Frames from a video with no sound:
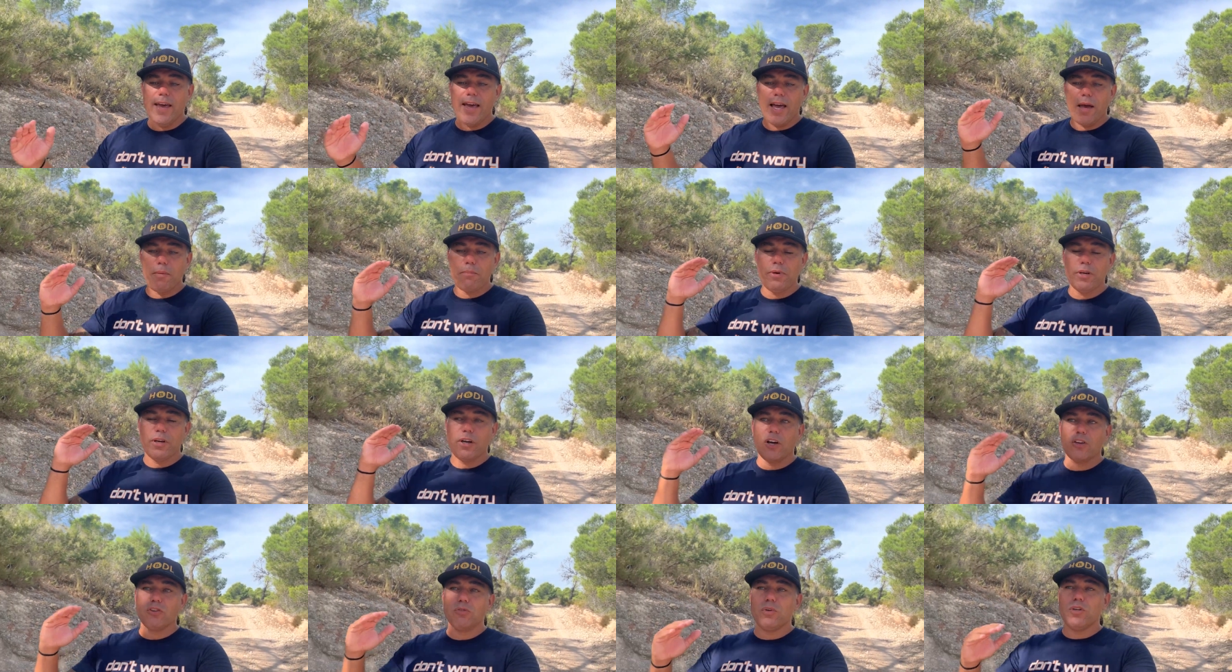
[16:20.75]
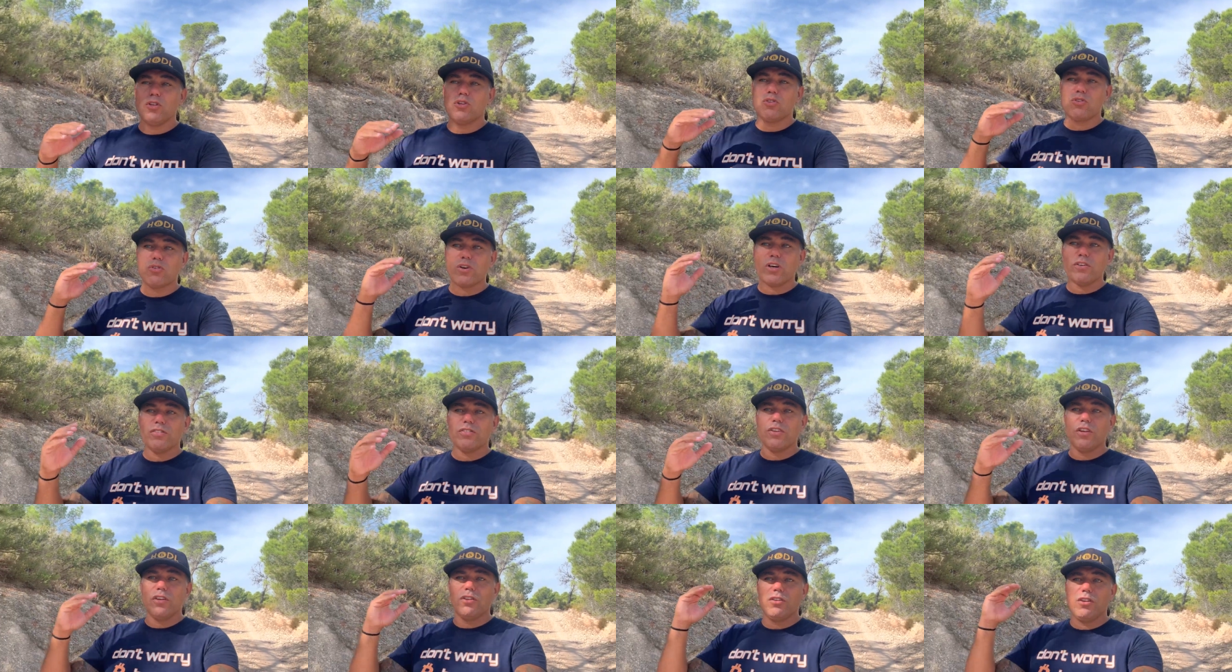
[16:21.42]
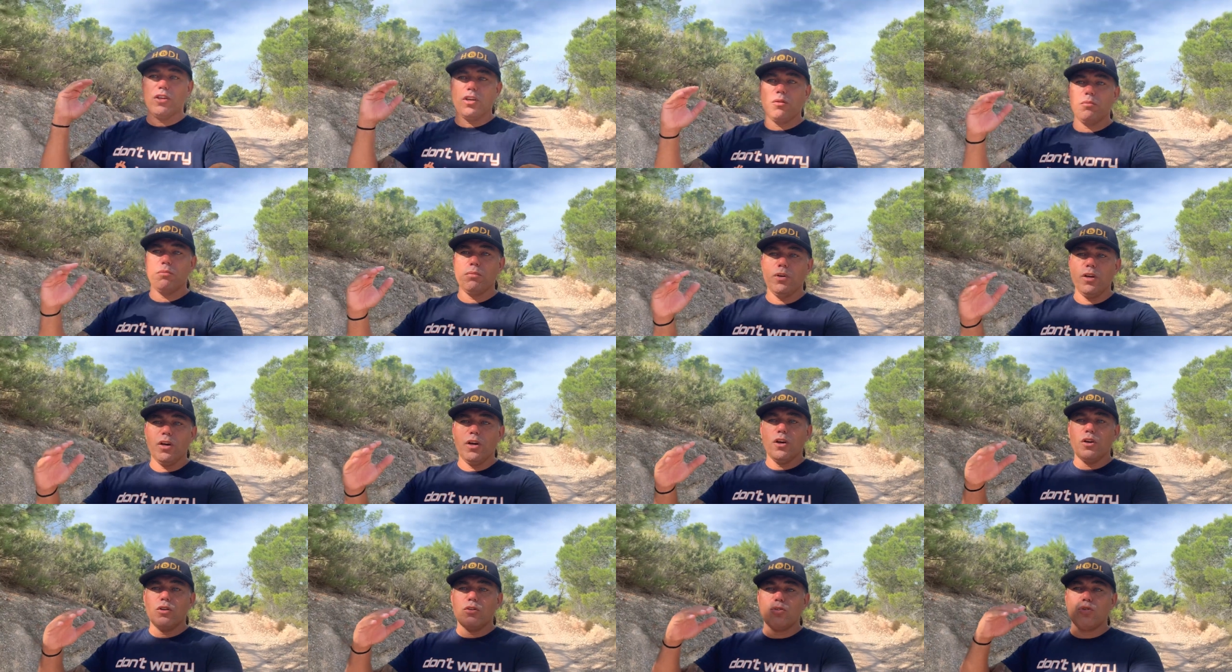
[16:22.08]
and because we trusted them
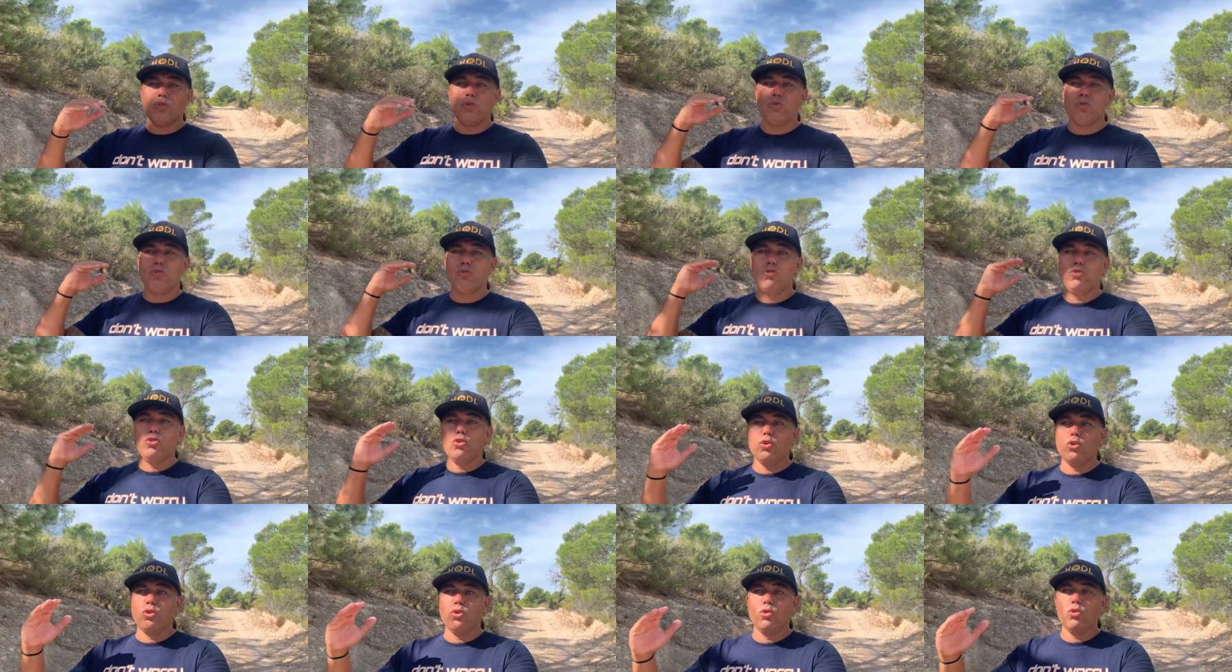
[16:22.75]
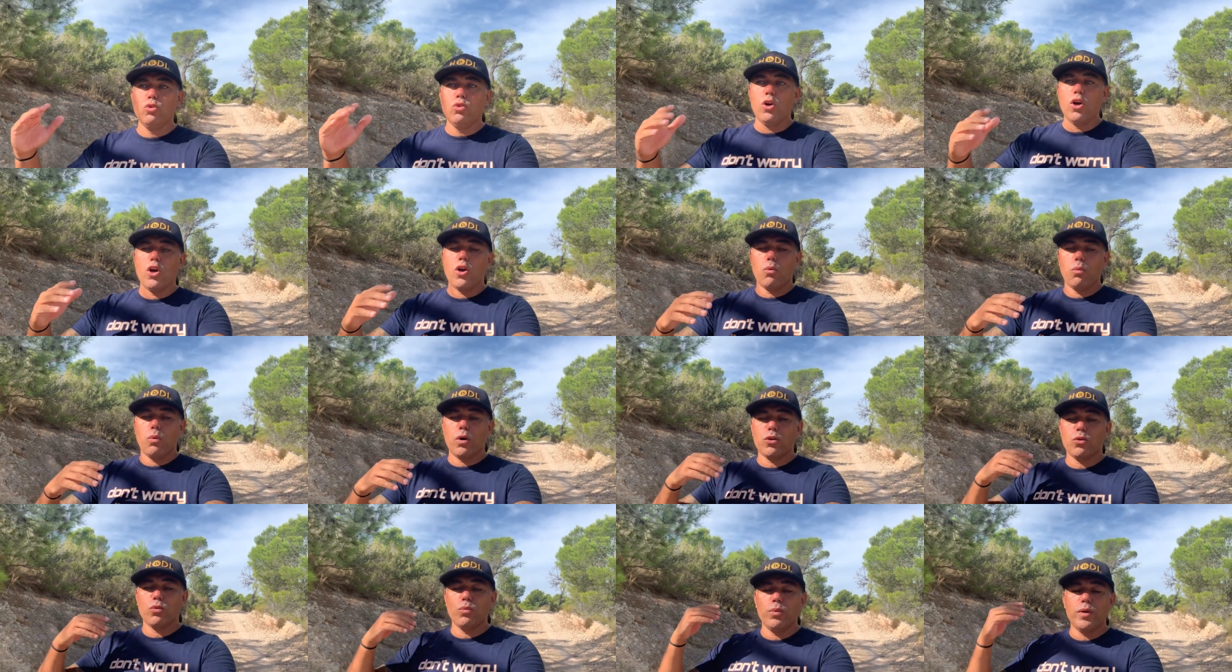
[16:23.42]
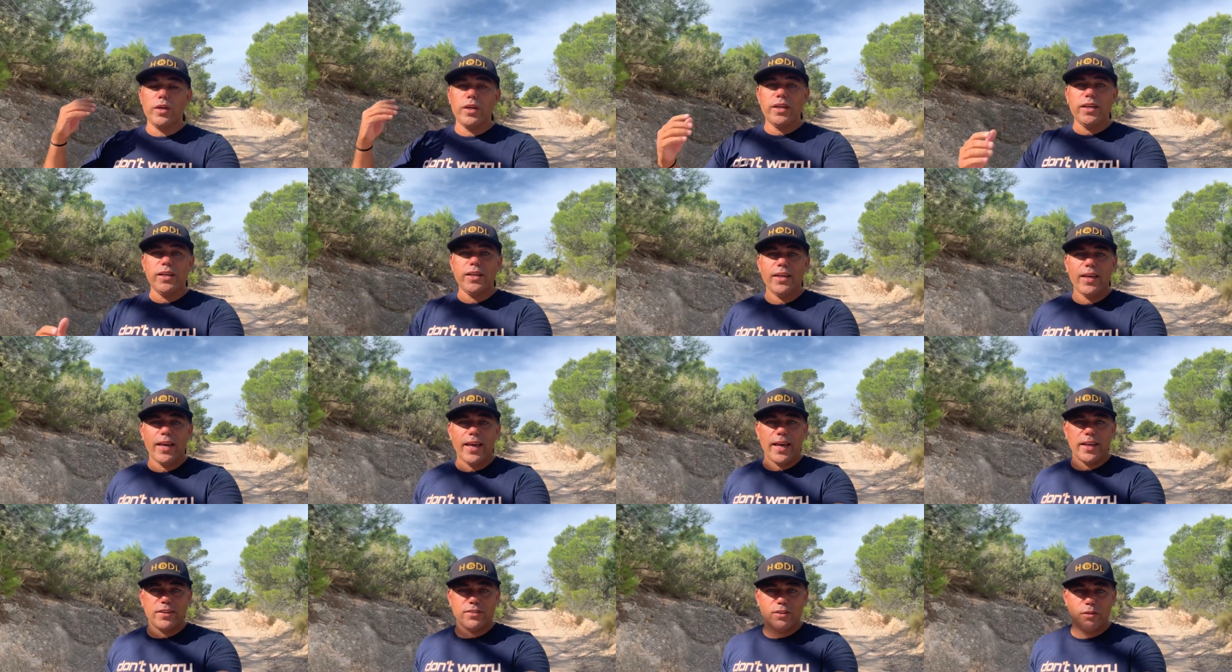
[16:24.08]
to do what we
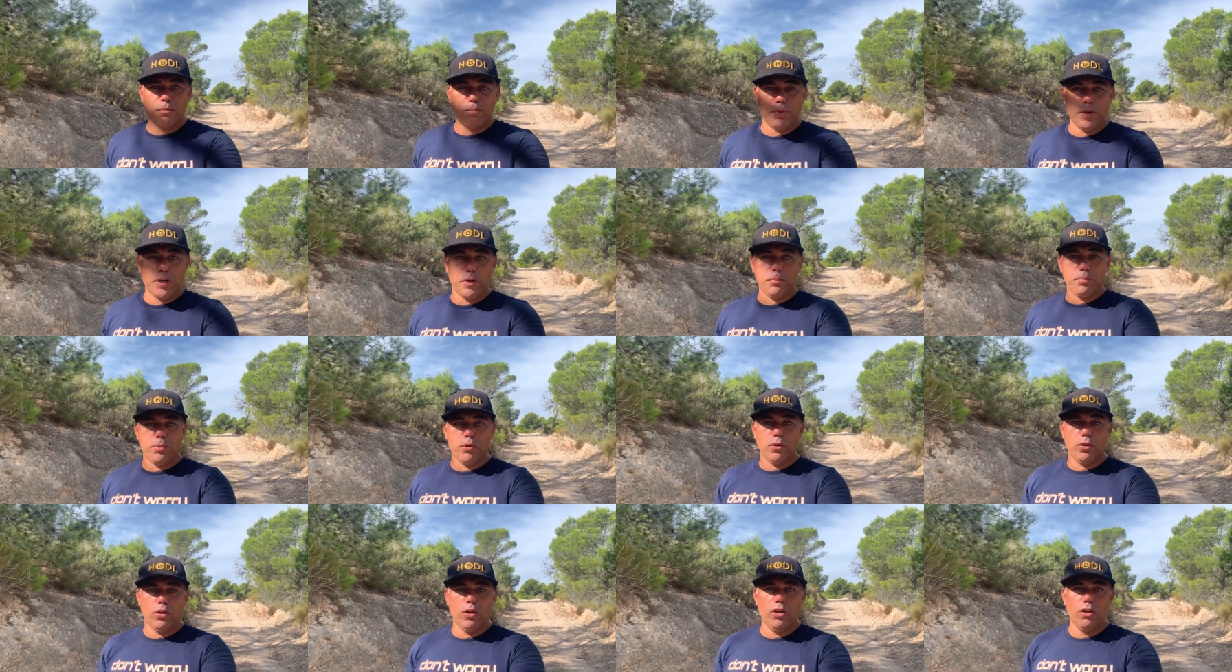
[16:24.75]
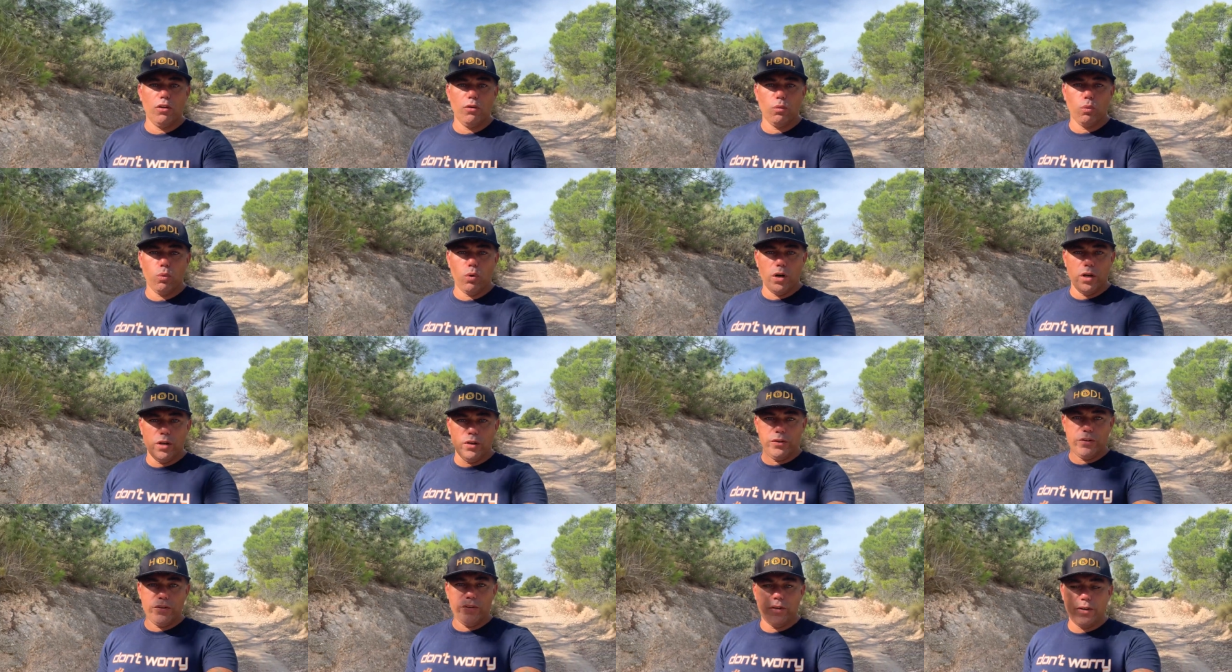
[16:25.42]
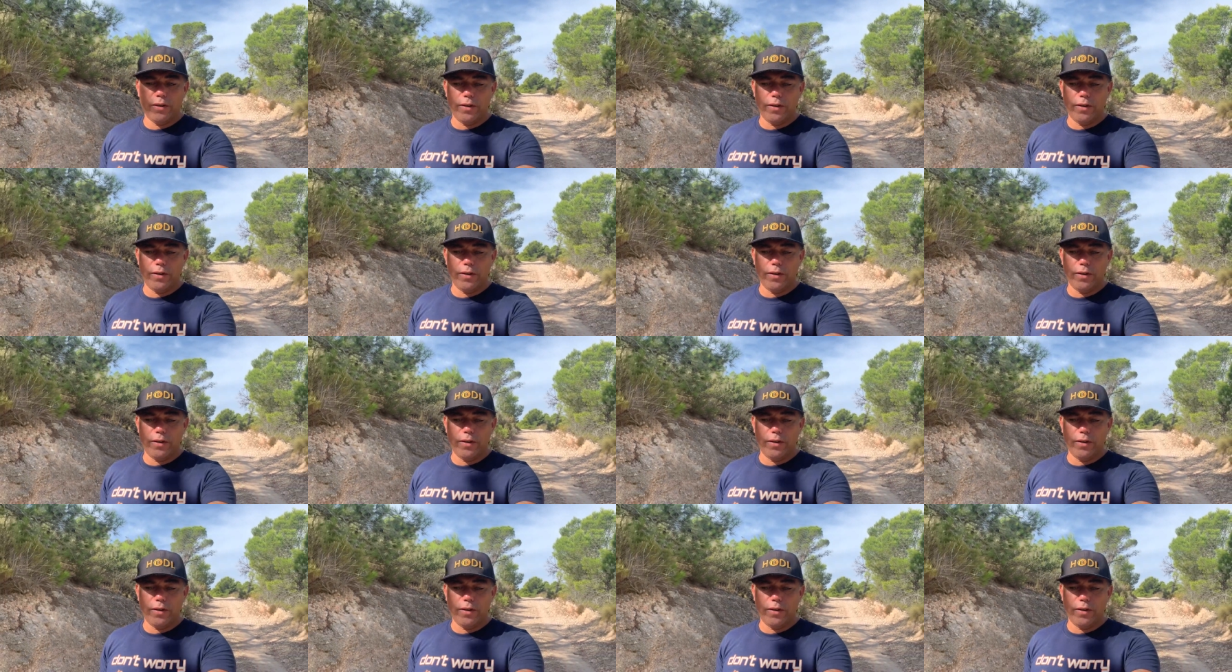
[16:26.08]
as the people want.